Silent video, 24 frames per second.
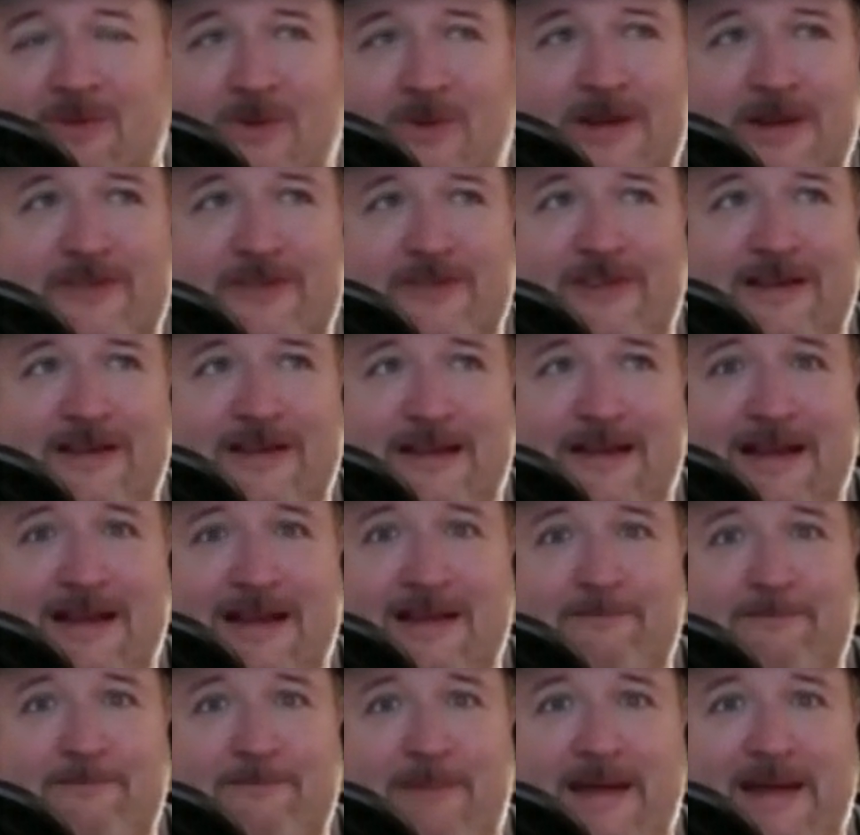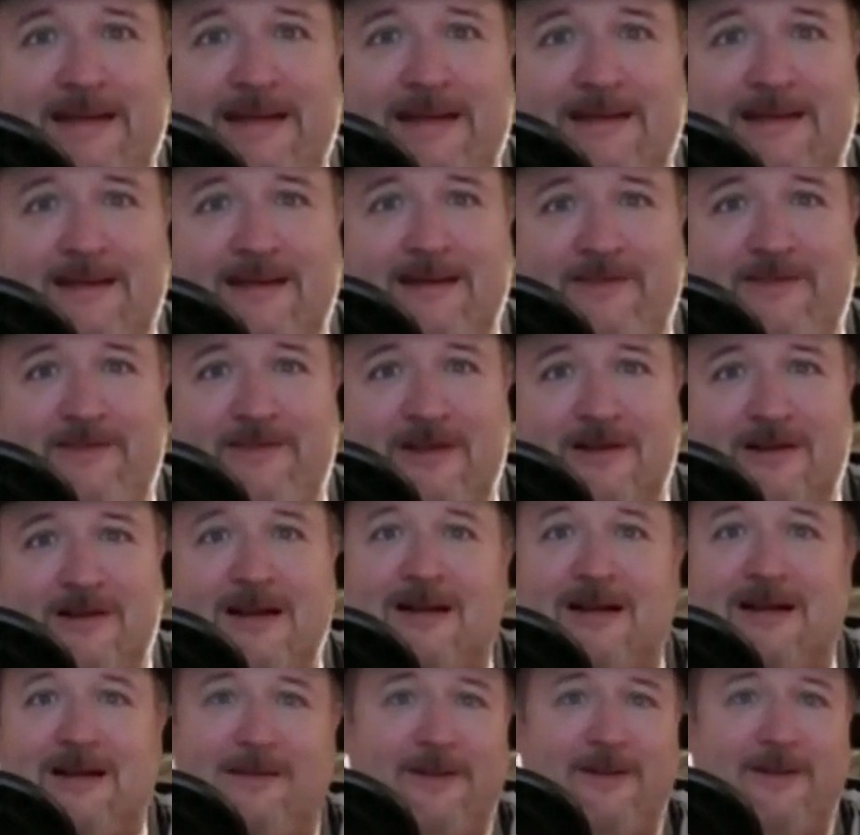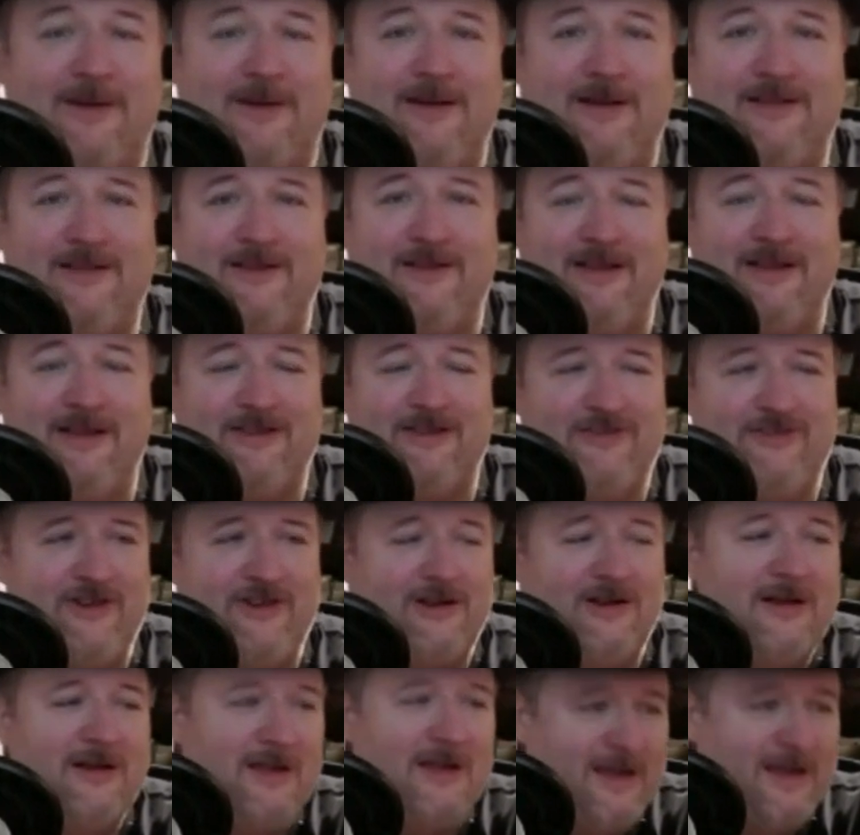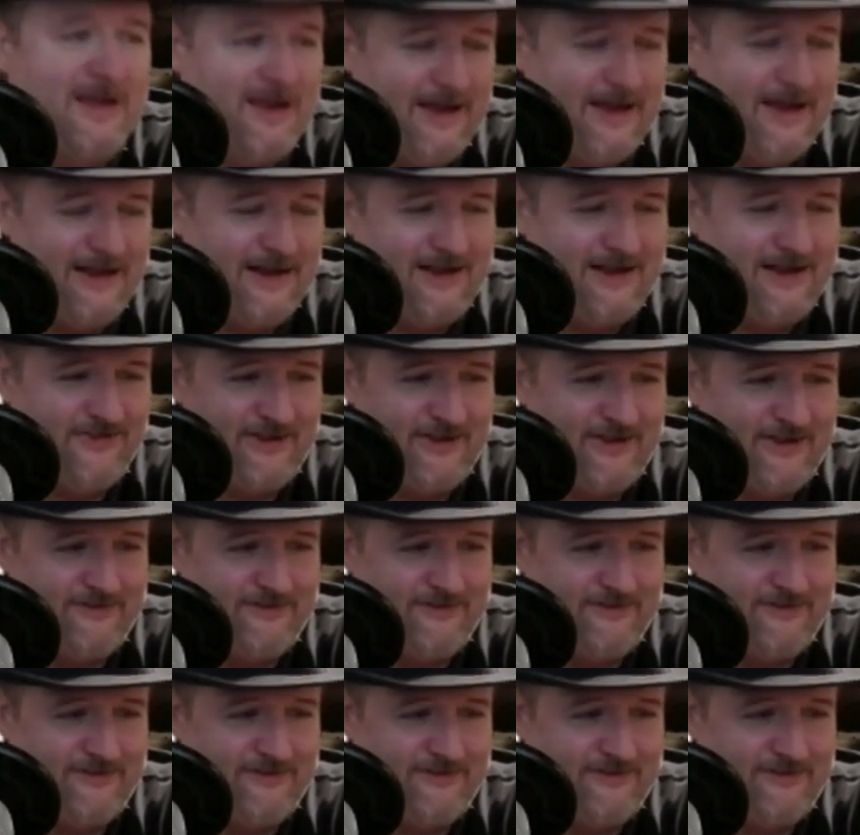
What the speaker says: Why, it's like, ain't it bad enough that you're not going to be around the next year? And as I've